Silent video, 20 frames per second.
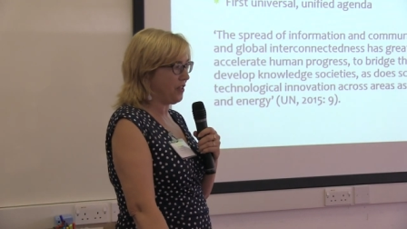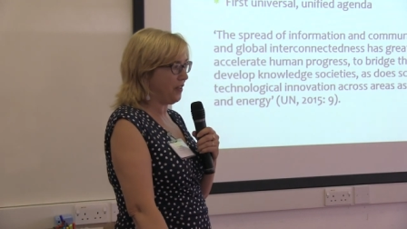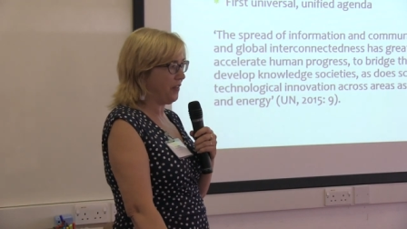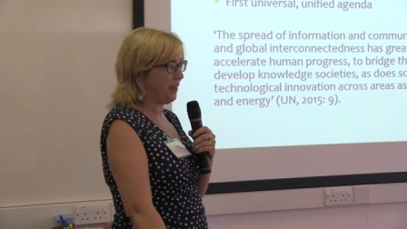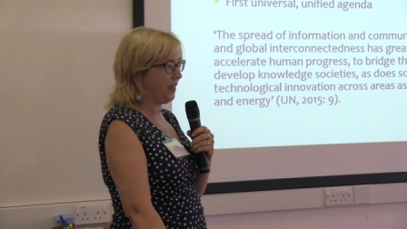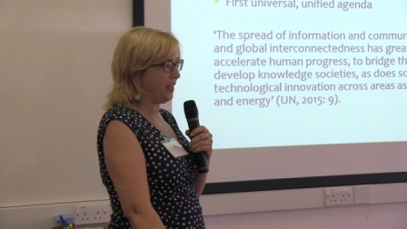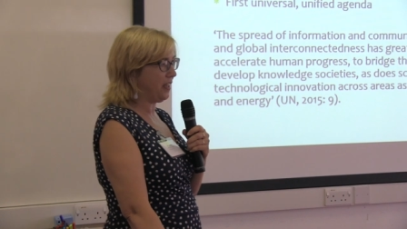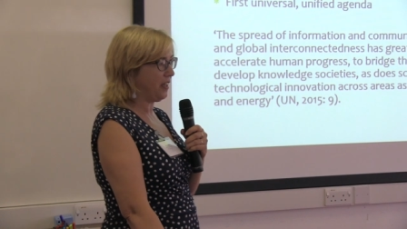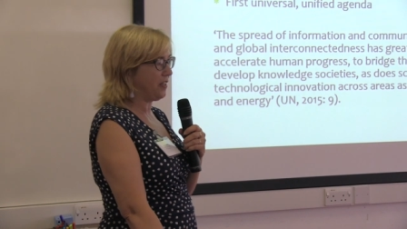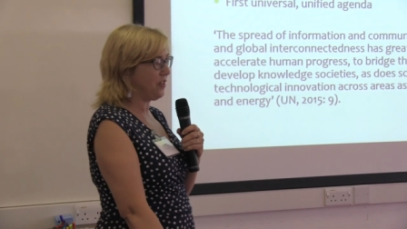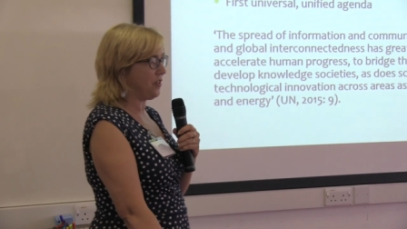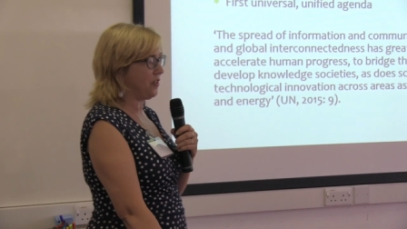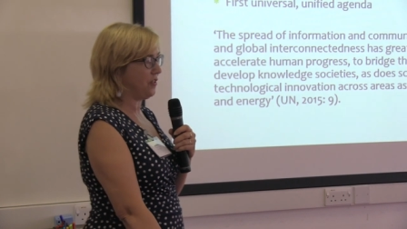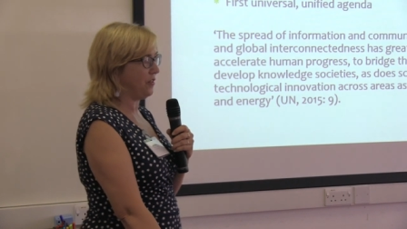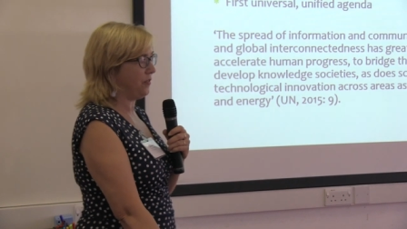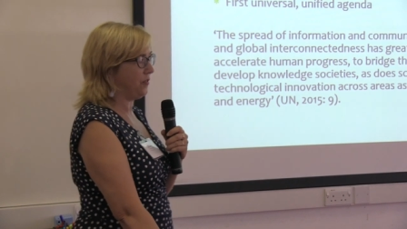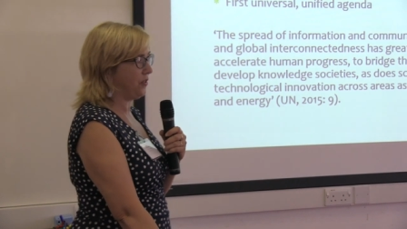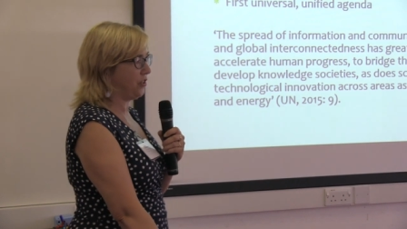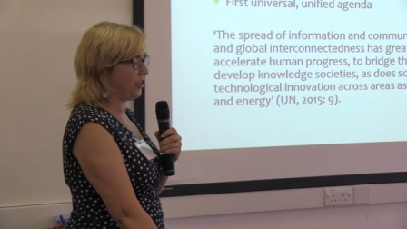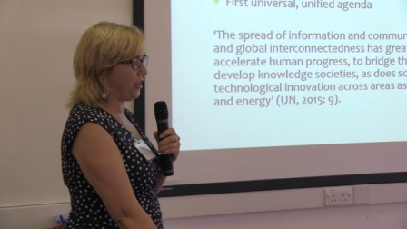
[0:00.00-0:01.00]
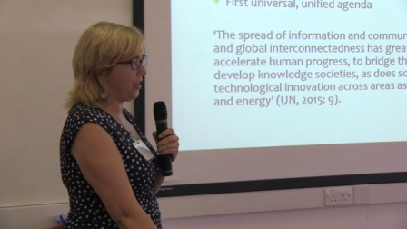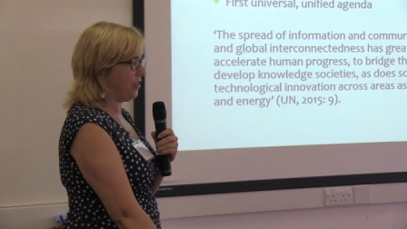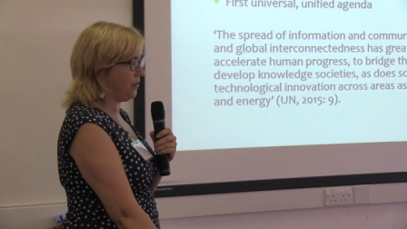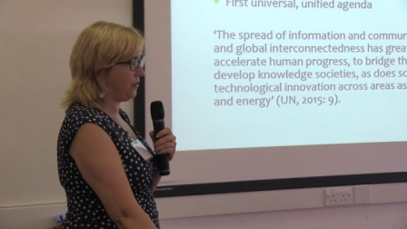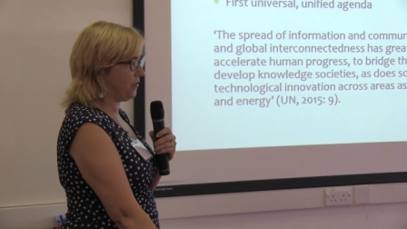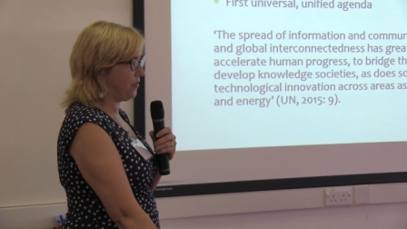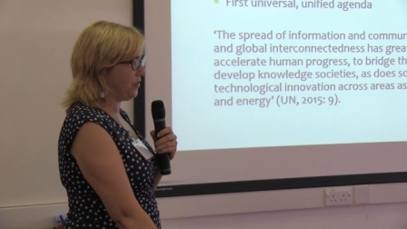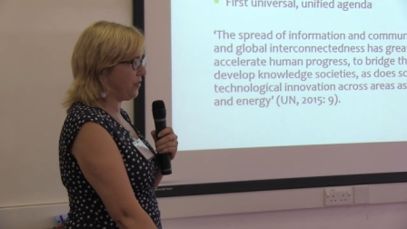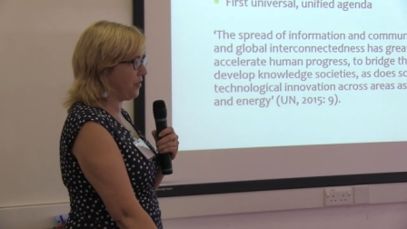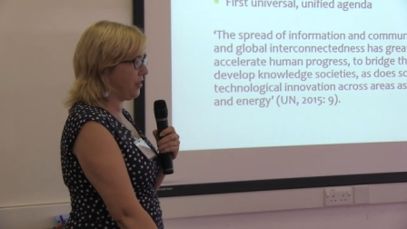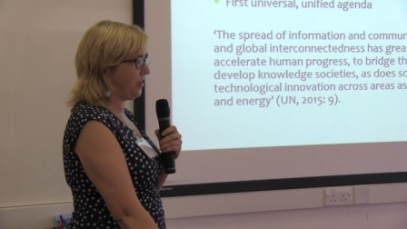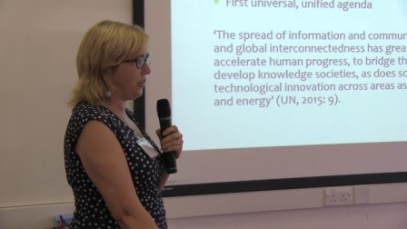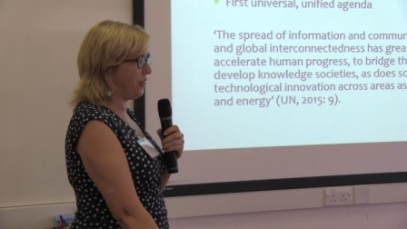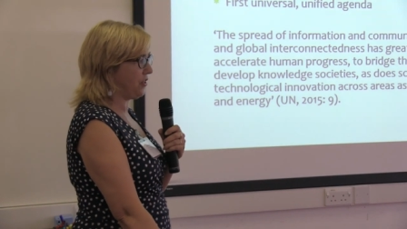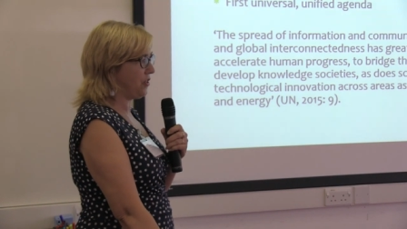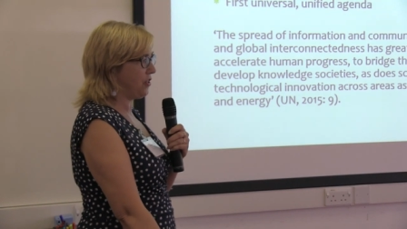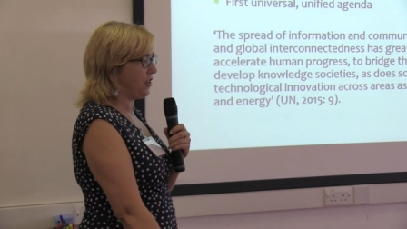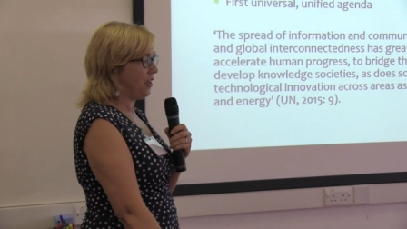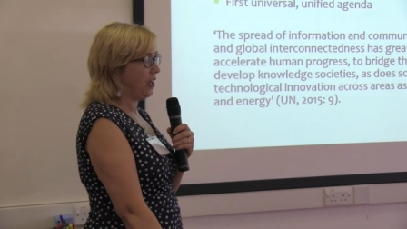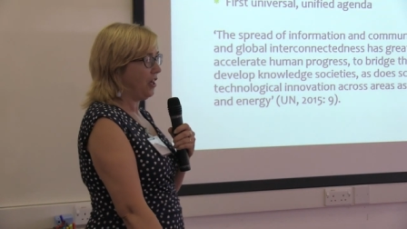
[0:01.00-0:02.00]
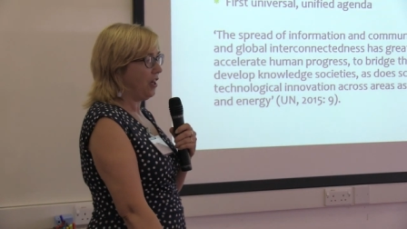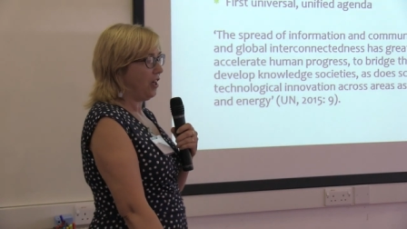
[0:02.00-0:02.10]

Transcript: I think I sort of showed that